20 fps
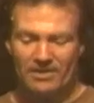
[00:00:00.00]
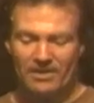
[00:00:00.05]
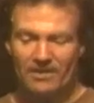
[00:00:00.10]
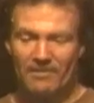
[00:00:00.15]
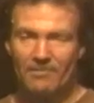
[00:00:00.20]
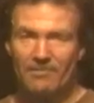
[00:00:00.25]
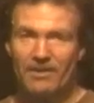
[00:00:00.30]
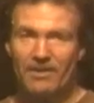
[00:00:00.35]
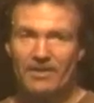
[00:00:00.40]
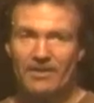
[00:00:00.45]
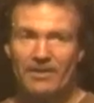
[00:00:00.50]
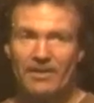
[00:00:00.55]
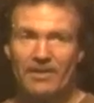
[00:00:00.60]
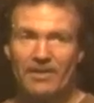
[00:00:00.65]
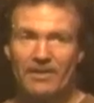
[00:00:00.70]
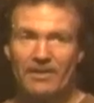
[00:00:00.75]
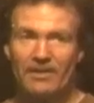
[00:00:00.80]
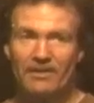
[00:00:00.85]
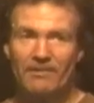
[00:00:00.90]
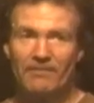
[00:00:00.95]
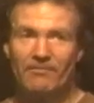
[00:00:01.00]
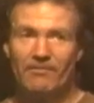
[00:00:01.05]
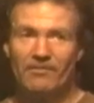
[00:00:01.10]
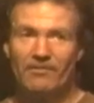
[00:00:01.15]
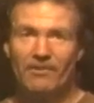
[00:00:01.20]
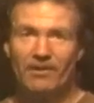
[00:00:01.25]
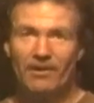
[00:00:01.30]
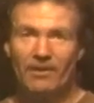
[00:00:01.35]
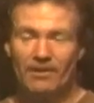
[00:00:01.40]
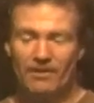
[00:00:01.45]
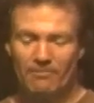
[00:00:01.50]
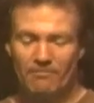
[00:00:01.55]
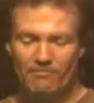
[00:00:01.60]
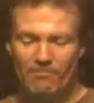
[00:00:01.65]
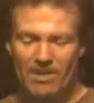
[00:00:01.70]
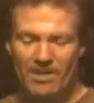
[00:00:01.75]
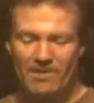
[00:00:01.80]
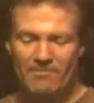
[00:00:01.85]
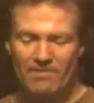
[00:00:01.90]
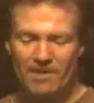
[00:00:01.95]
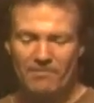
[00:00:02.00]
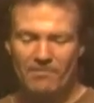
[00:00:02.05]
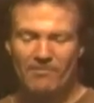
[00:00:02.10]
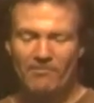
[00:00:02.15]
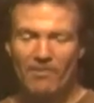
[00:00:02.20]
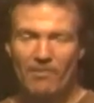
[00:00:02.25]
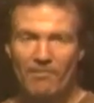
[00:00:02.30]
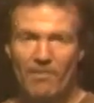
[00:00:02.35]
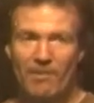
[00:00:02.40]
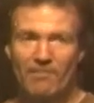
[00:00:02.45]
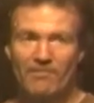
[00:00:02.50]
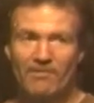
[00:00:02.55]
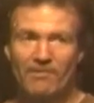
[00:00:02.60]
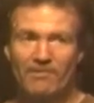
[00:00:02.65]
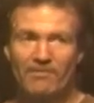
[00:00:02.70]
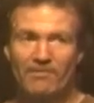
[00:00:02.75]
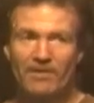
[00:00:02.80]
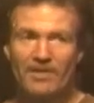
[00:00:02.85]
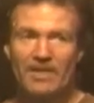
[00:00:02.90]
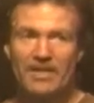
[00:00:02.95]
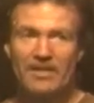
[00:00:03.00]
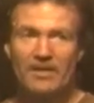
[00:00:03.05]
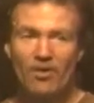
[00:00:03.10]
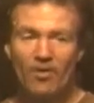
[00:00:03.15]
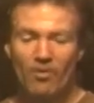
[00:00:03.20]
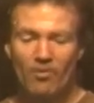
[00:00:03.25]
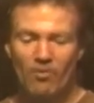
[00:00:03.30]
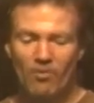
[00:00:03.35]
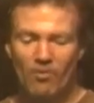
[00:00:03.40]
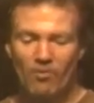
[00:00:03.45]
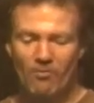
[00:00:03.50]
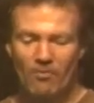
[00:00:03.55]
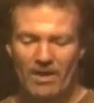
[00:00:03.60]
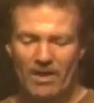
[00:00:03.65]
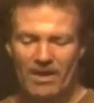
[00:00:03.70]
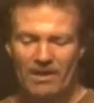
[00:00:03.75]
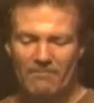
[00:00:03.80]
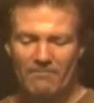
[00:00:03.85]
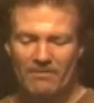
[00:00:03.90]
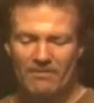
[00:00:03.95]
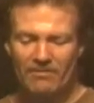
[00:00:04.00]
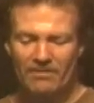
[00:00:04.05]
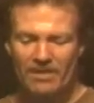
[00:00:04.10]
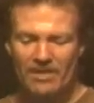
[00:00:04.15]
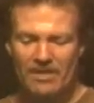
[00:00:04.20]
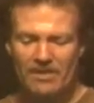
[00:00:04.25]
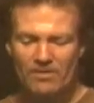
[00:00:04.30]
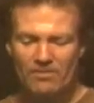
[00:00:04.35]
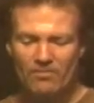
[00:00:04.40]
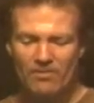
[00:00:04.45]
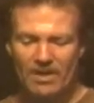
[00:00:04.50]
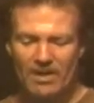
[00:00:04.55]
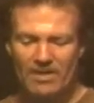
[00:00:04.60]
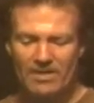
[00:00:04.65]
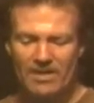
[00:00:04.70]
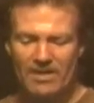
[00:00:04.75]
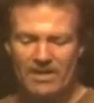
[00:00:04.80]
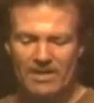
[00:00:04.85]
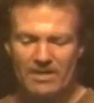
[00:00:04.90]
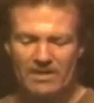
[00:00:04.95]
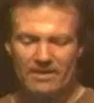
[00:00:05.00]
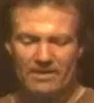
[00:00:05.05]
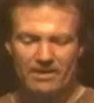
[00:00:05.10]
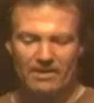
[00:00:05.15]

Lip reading: I mean, it was many people remember it as TOON, it was TUNE.